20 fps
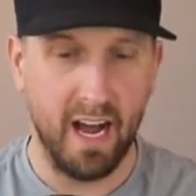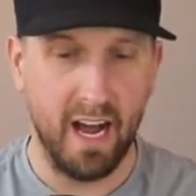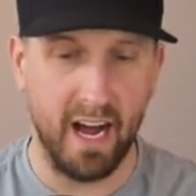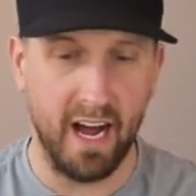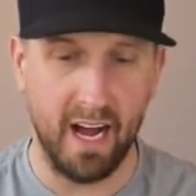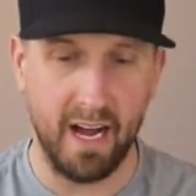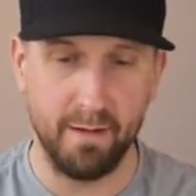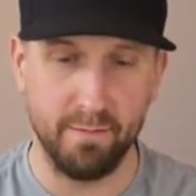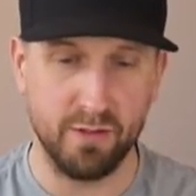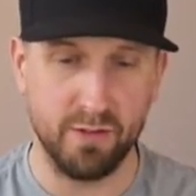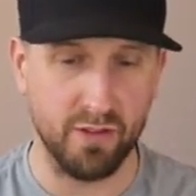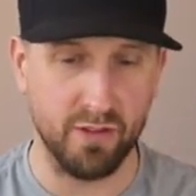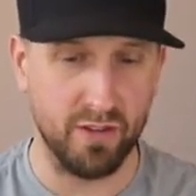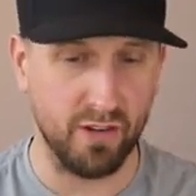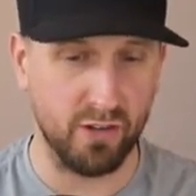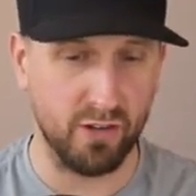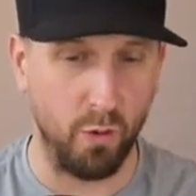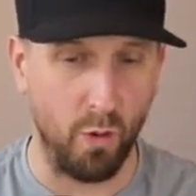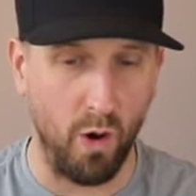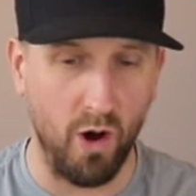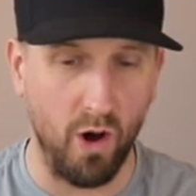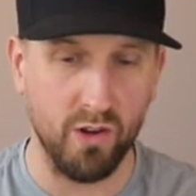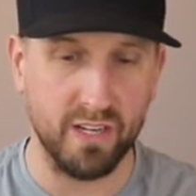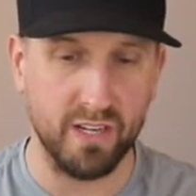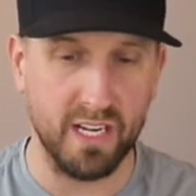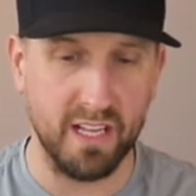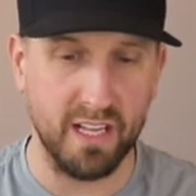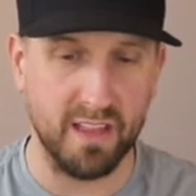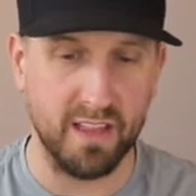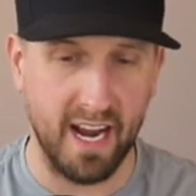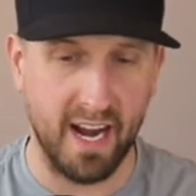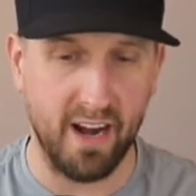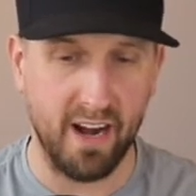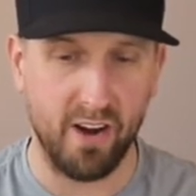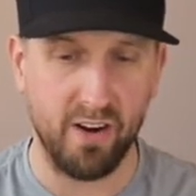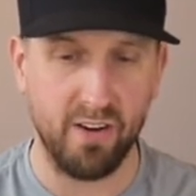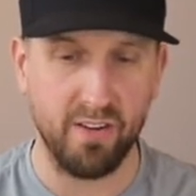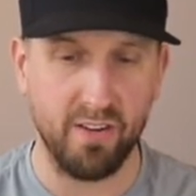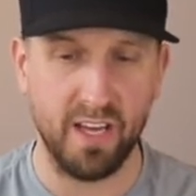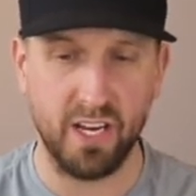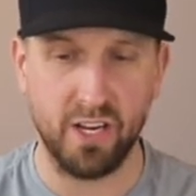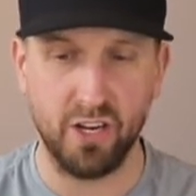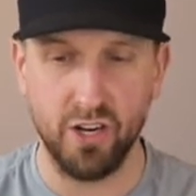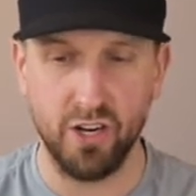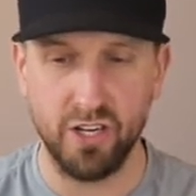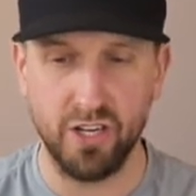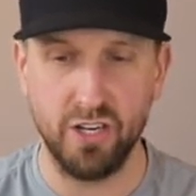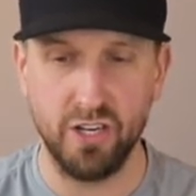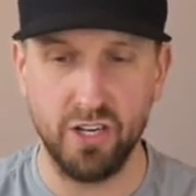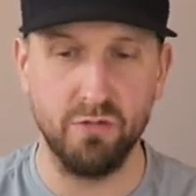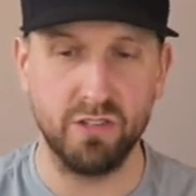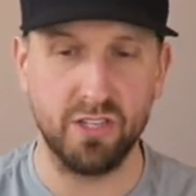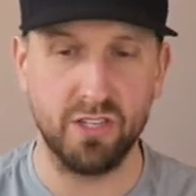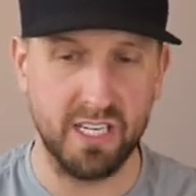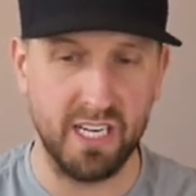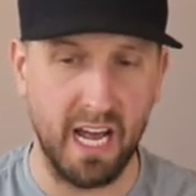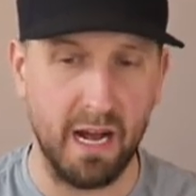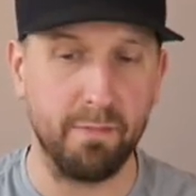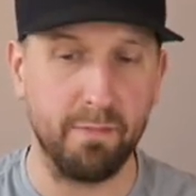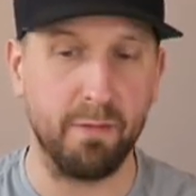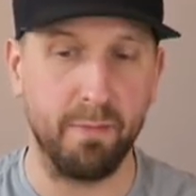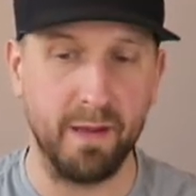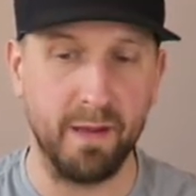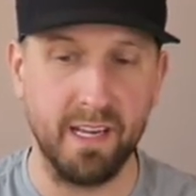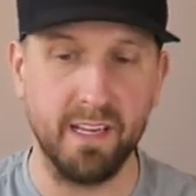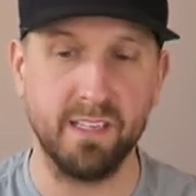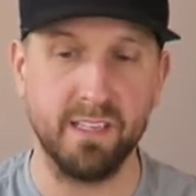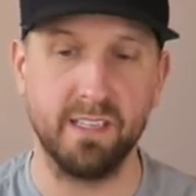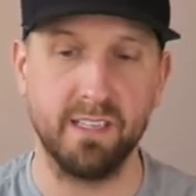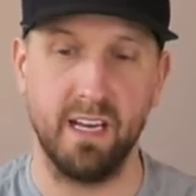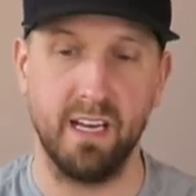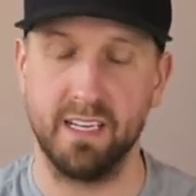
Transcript: So their quality there, they could use a depth piece.